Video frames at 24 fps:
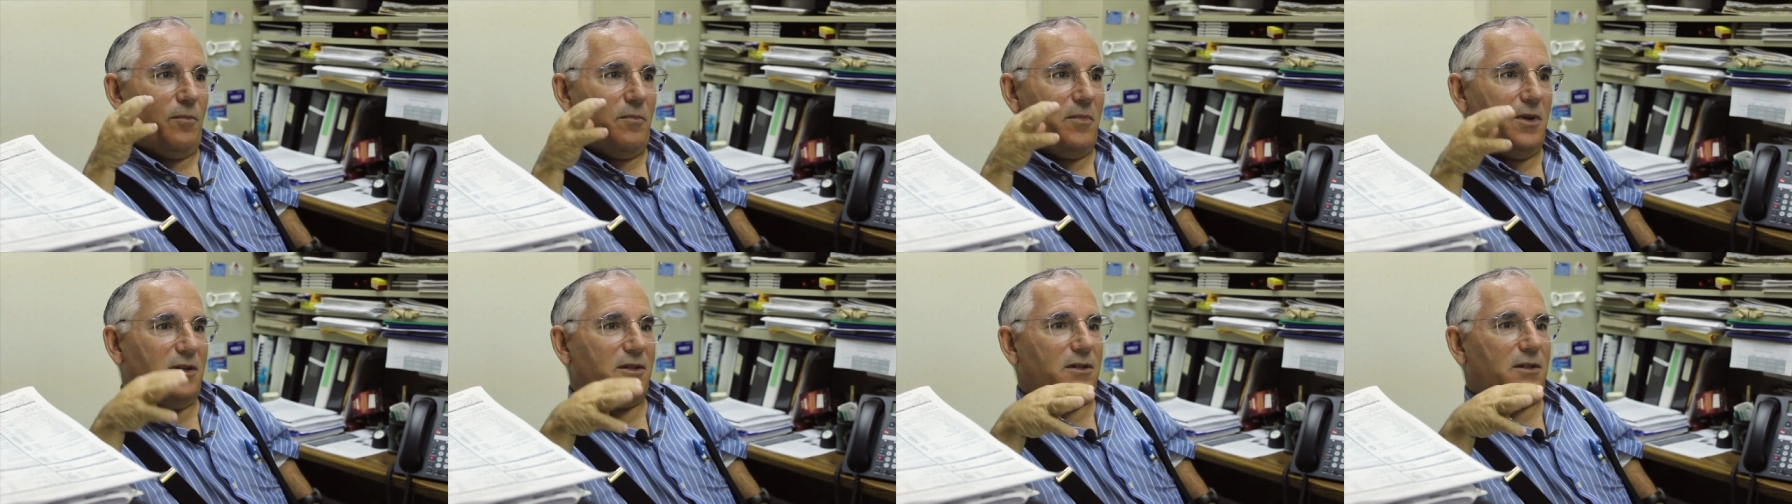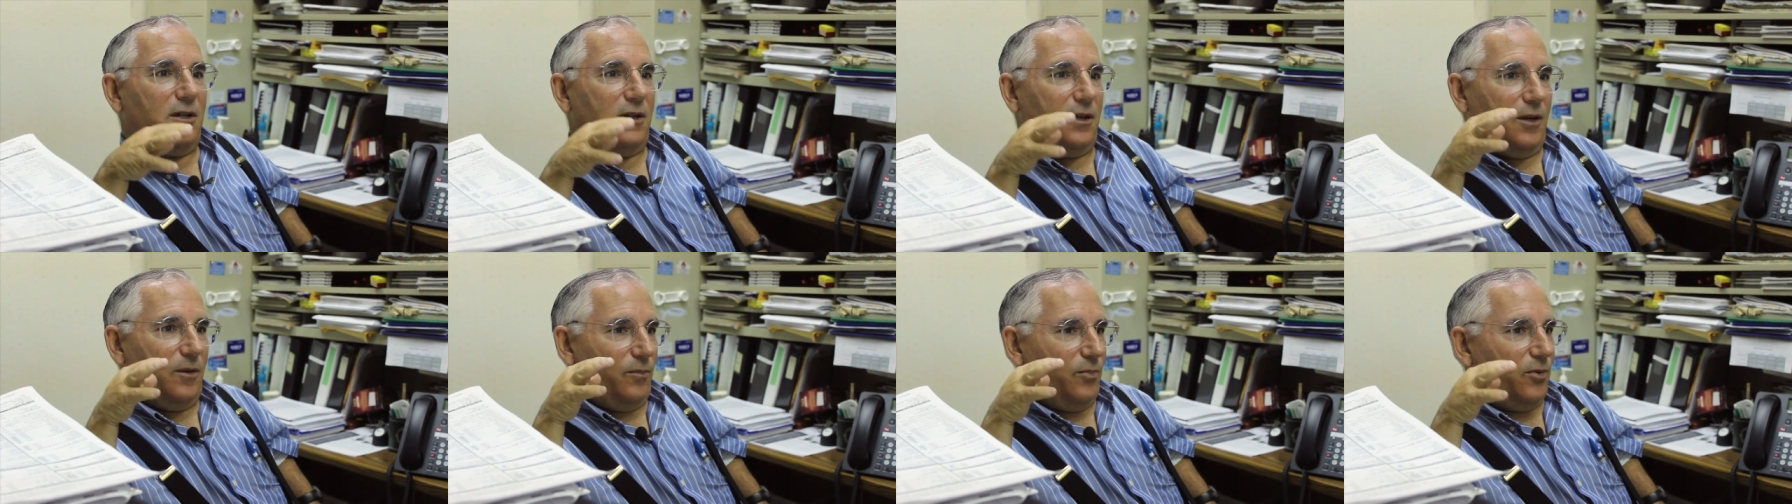
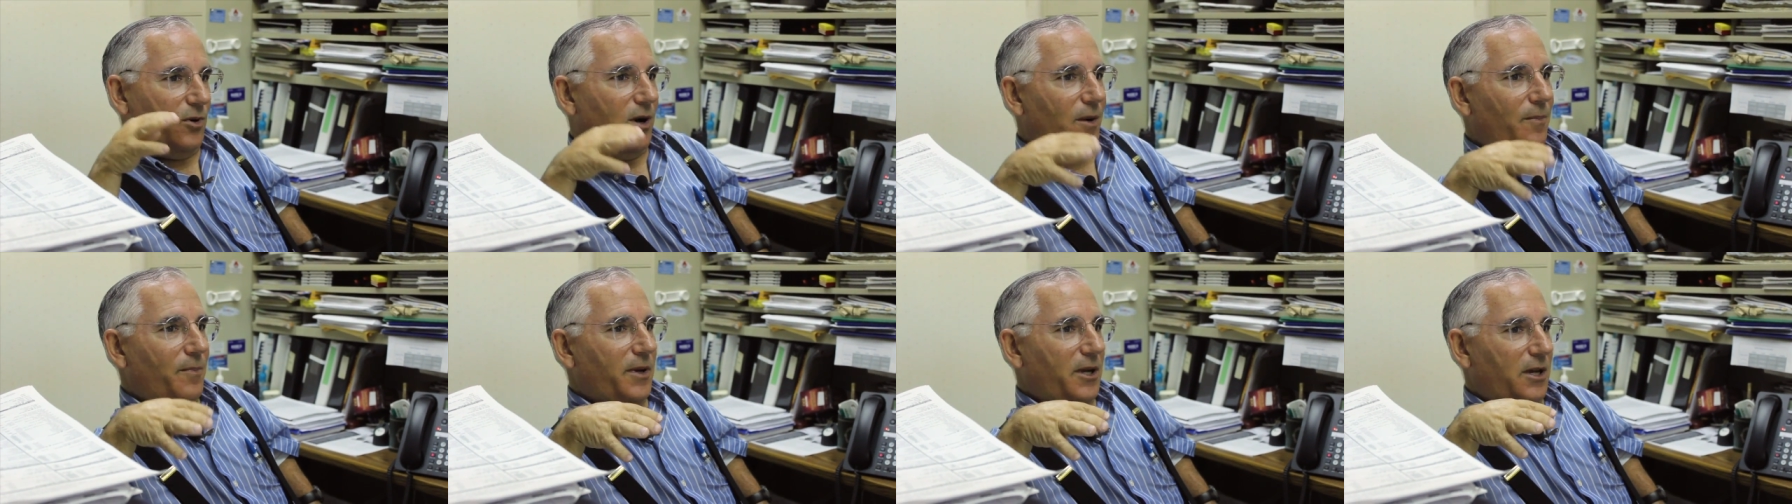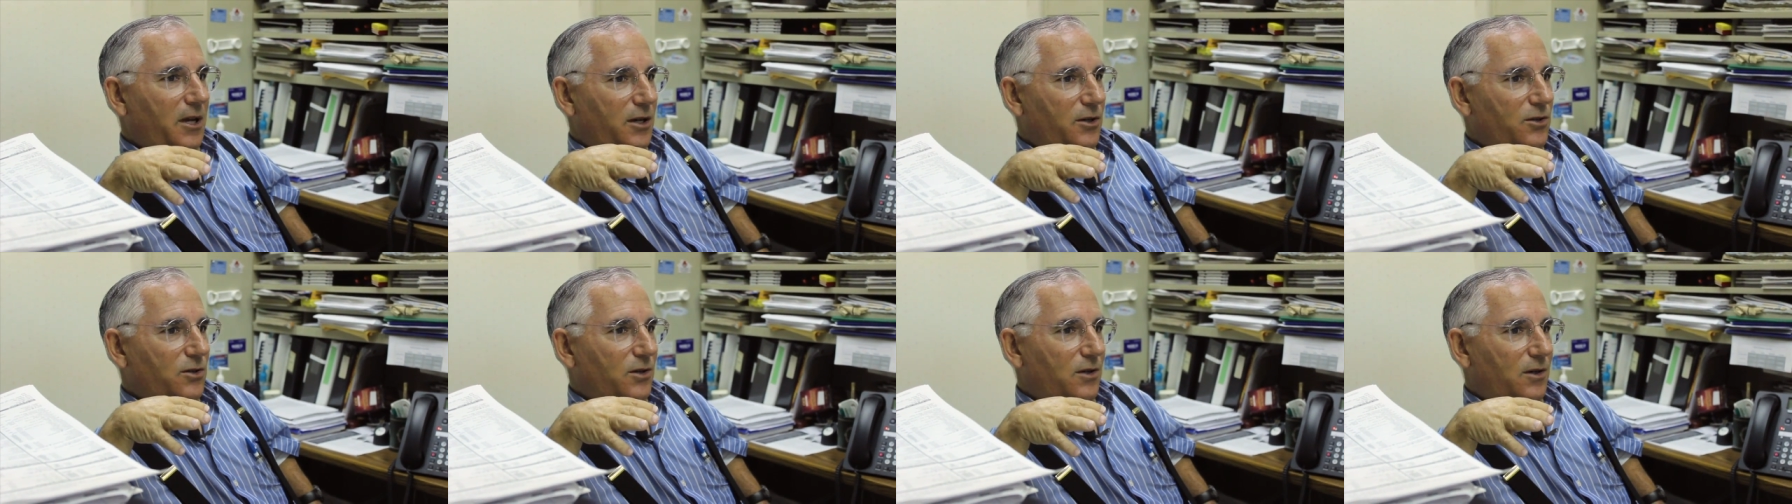misting and
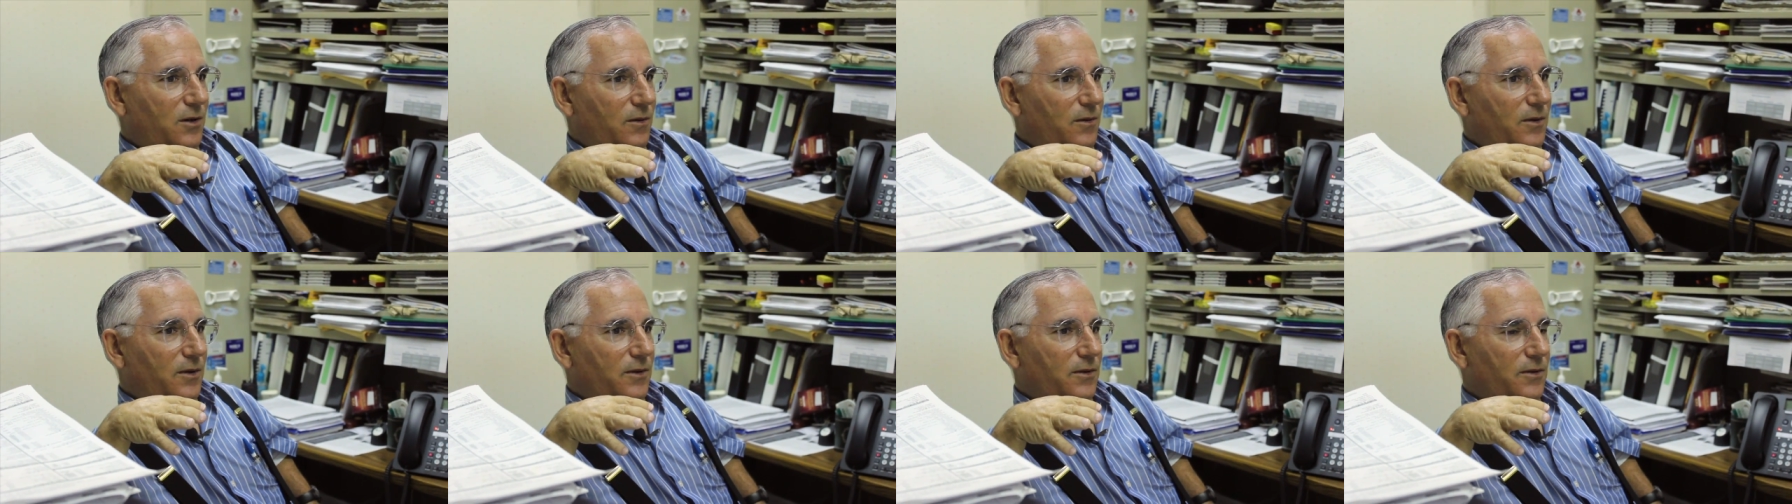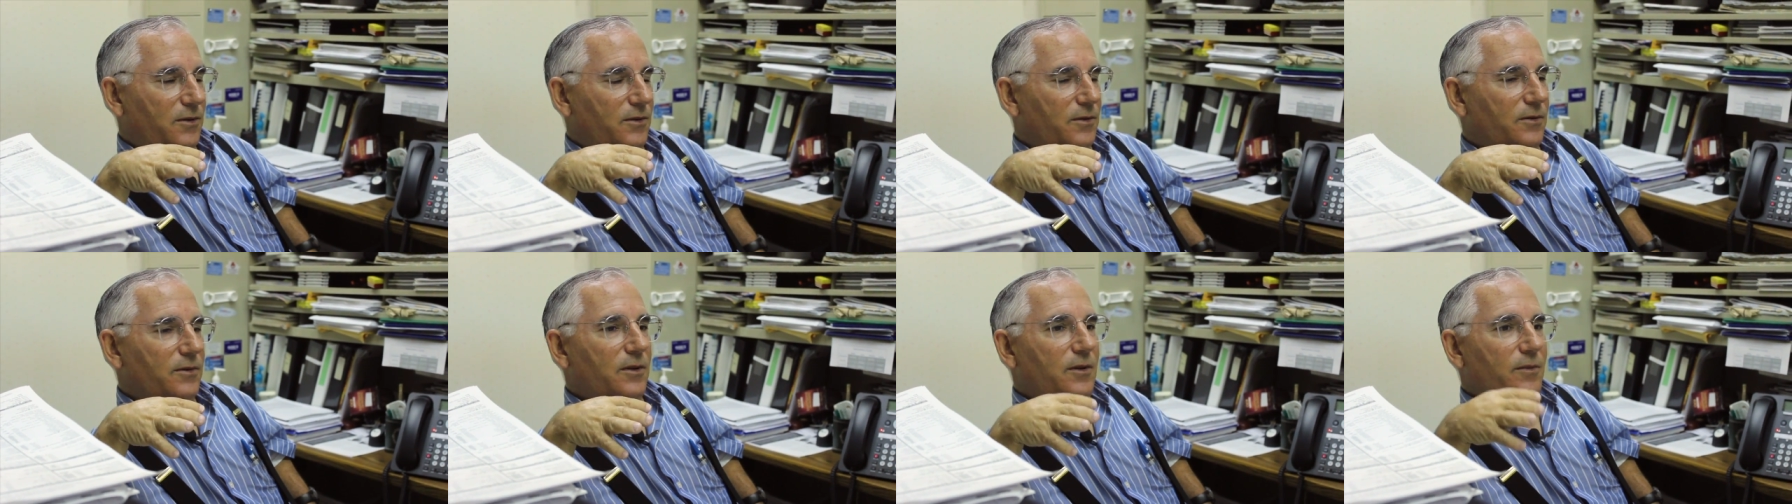propagation
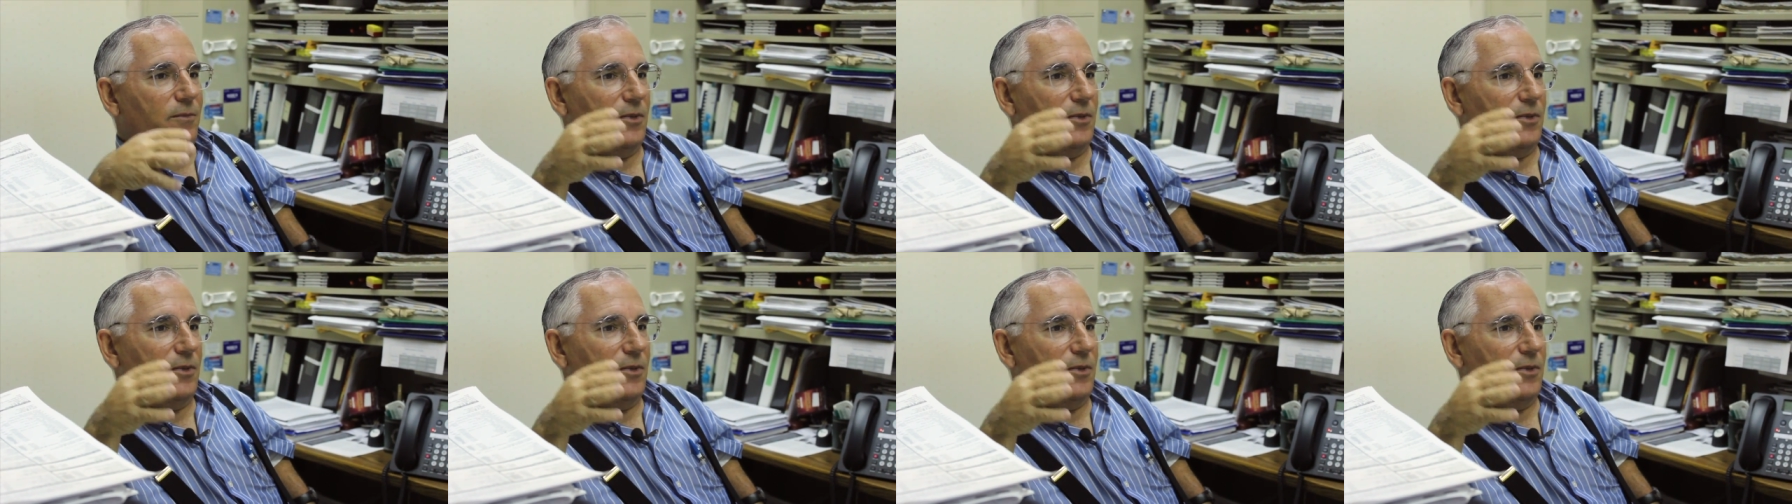areas,